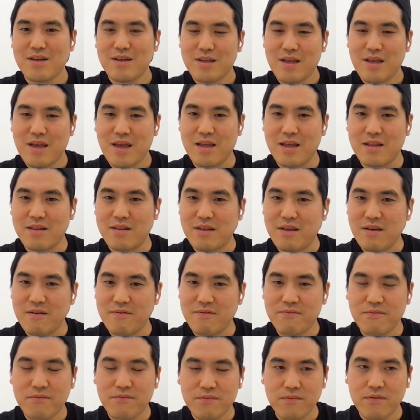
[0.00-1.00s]
And if
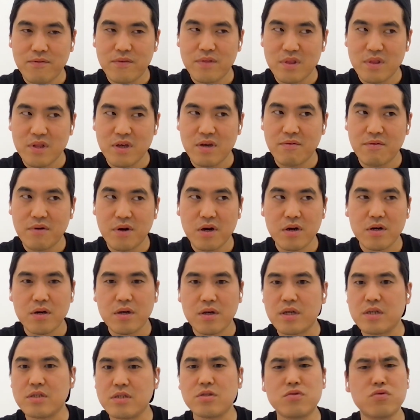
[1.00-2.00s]
liver
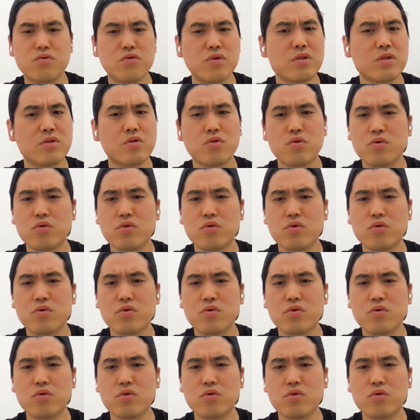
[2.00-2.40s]
is doing